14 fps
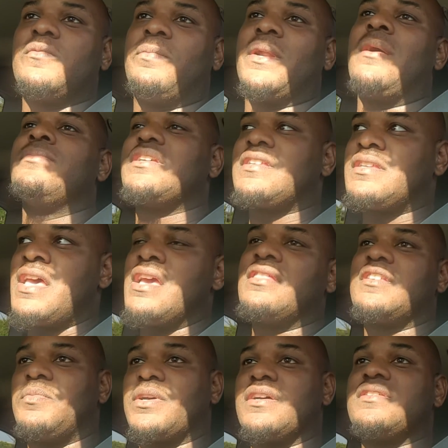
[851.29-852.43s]
But I'm just saying
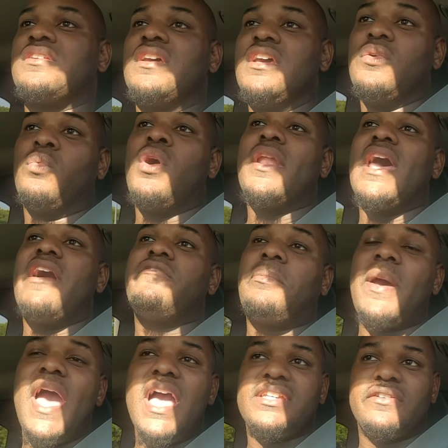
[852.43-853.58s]
this because, 1, I have a
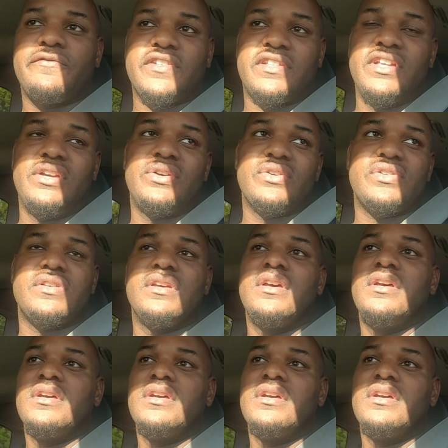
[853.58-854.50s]
passion for sneakers.